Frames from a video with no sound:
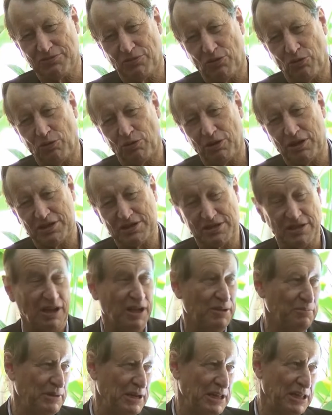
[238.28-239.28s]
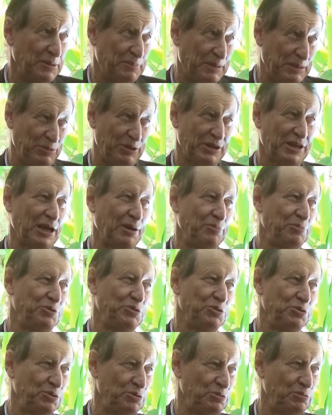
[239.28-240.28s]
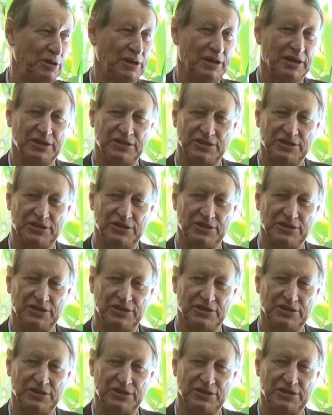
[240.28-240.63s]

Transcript: of all, it's like many of the people that come to